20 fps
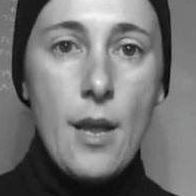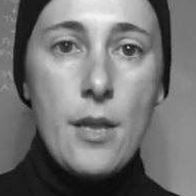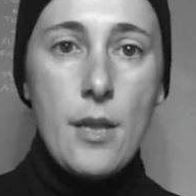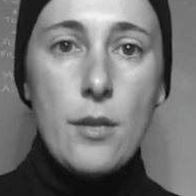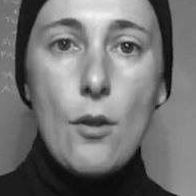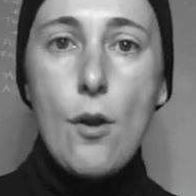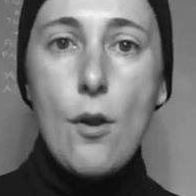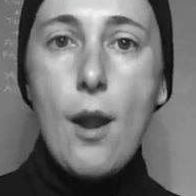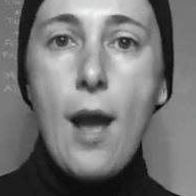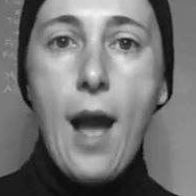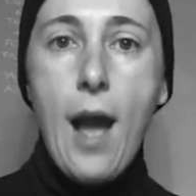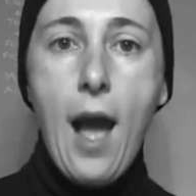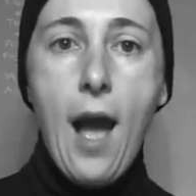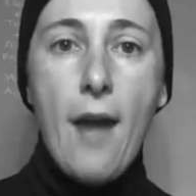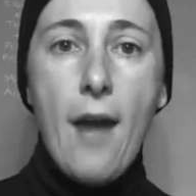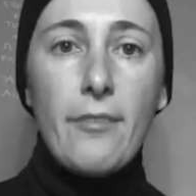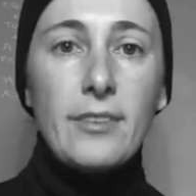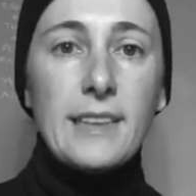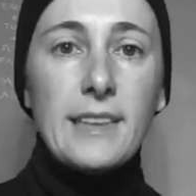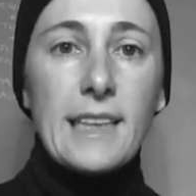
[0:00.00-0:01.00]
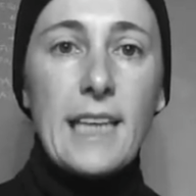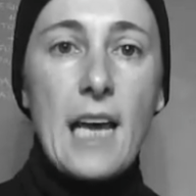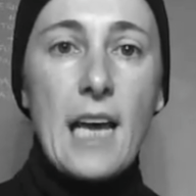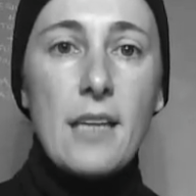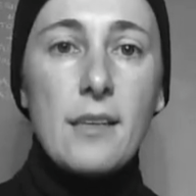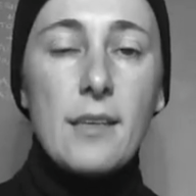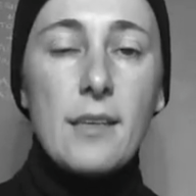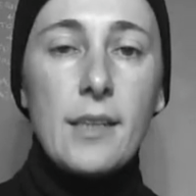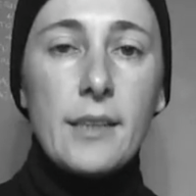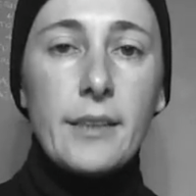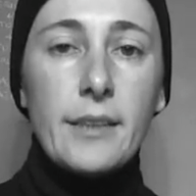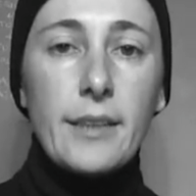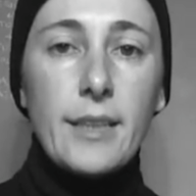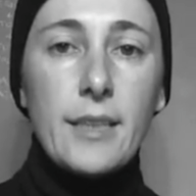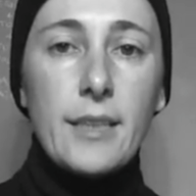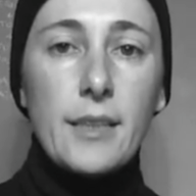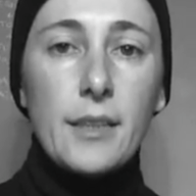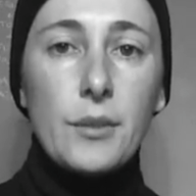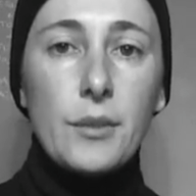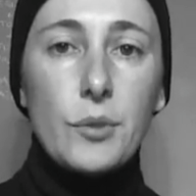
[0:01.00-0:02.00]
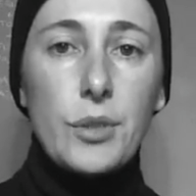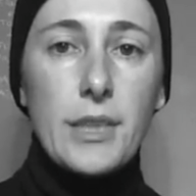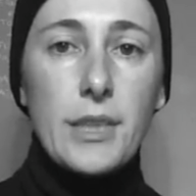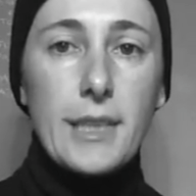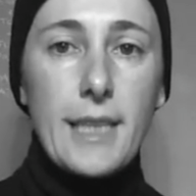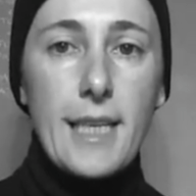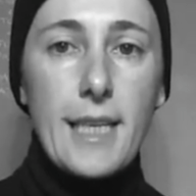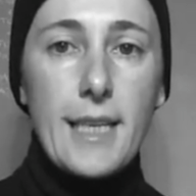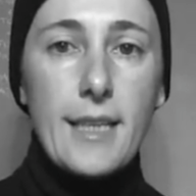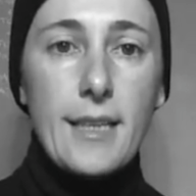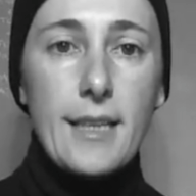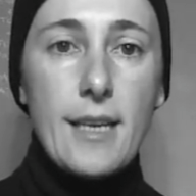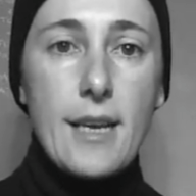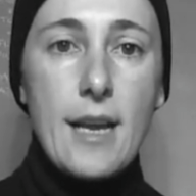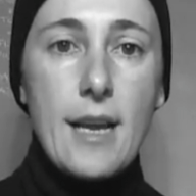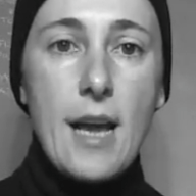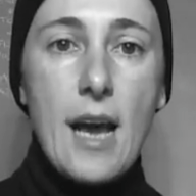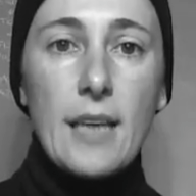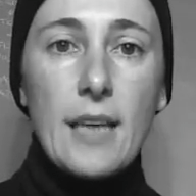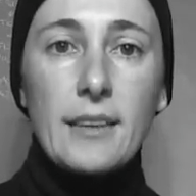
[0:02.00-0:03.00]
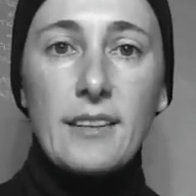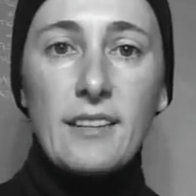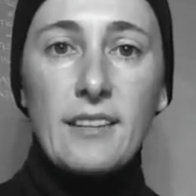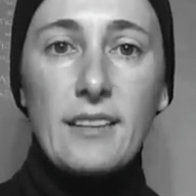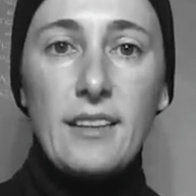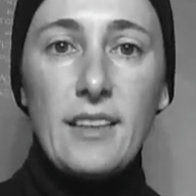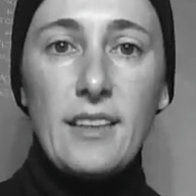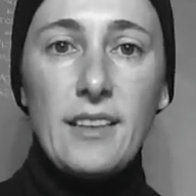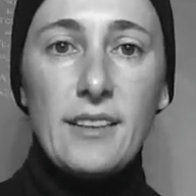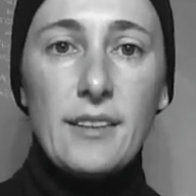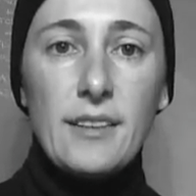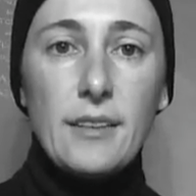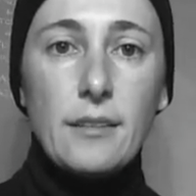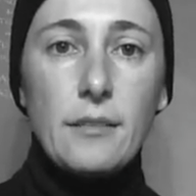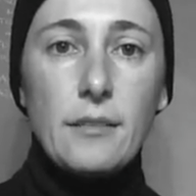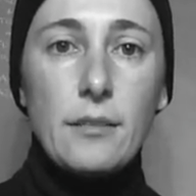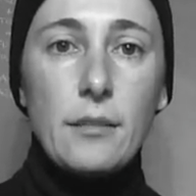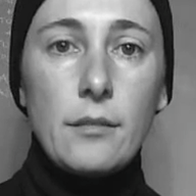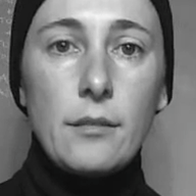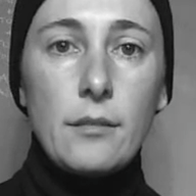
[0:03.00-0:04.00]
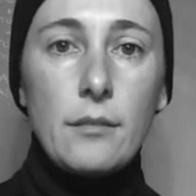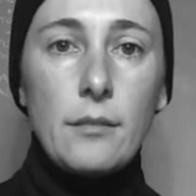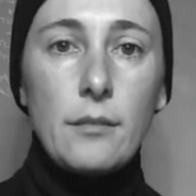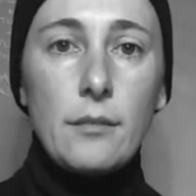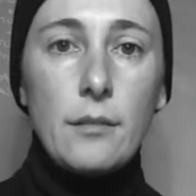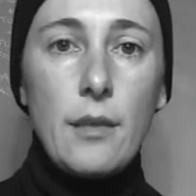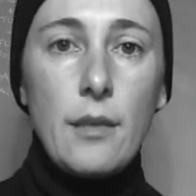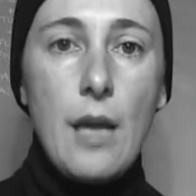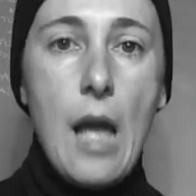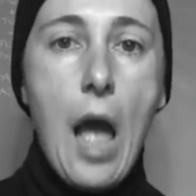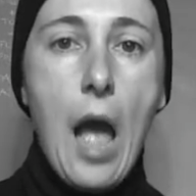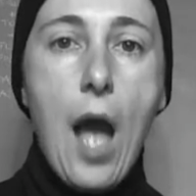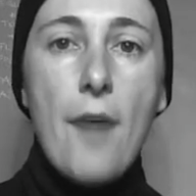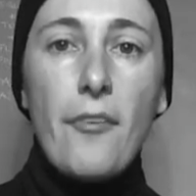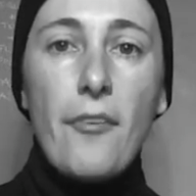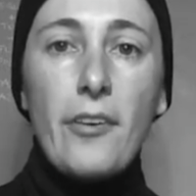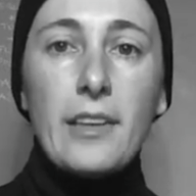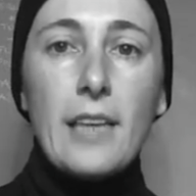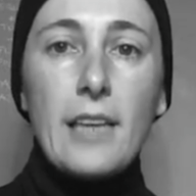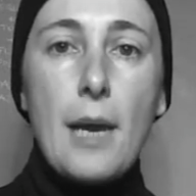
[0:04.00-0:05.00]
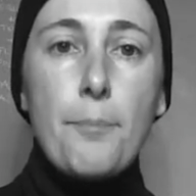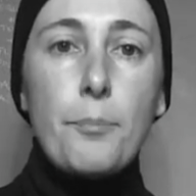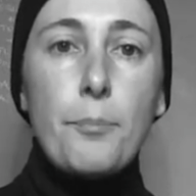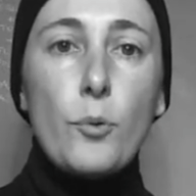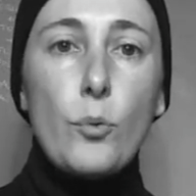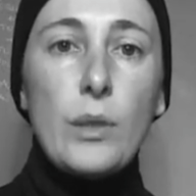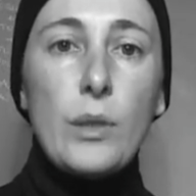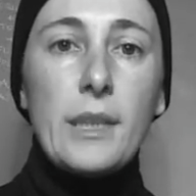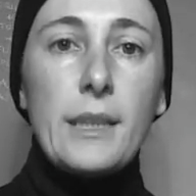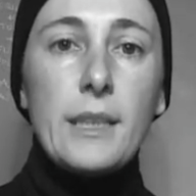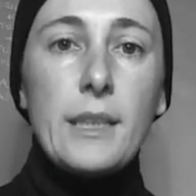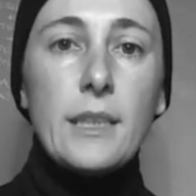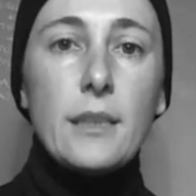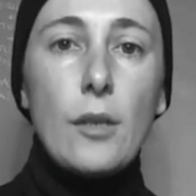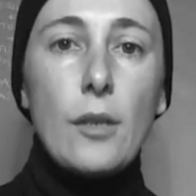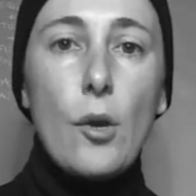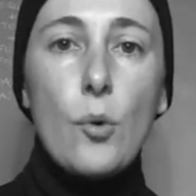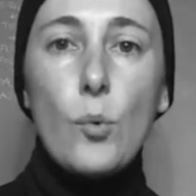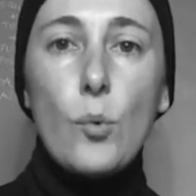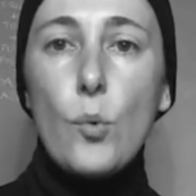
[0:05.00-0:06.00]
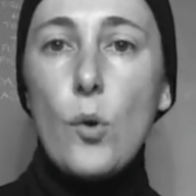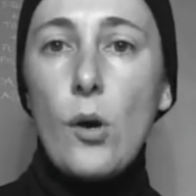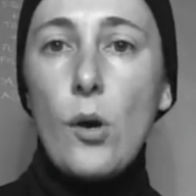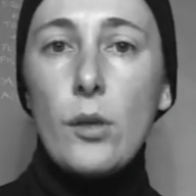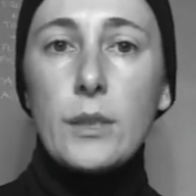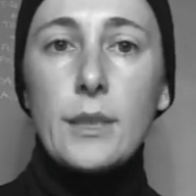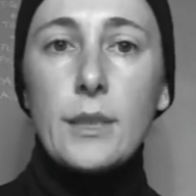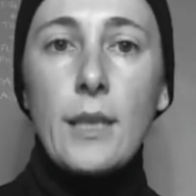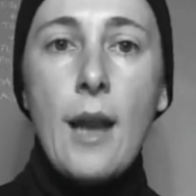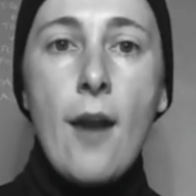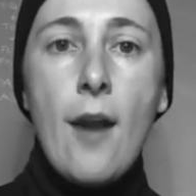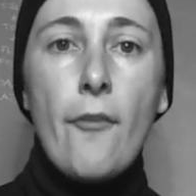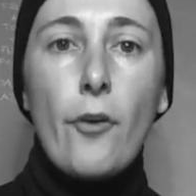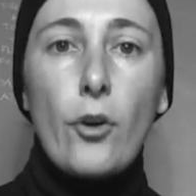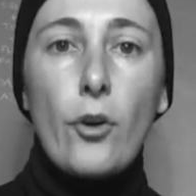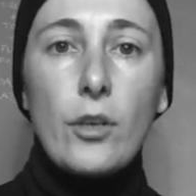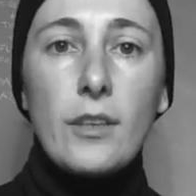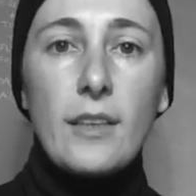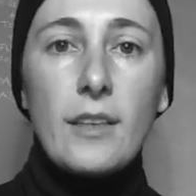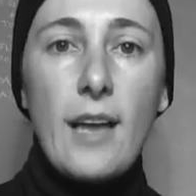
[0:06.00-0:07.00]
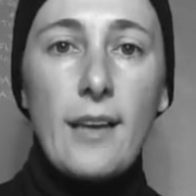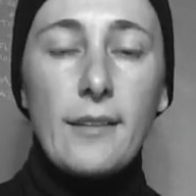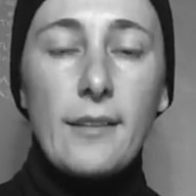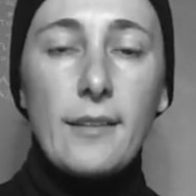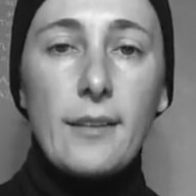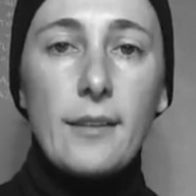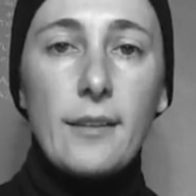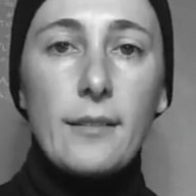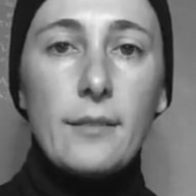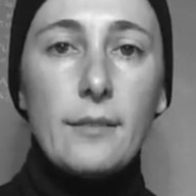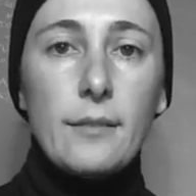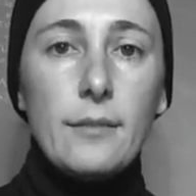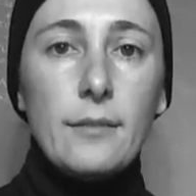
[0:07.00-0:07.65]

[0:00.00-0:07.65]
You have something interesting to say, at least. I'm fed up with these long walks for nothing.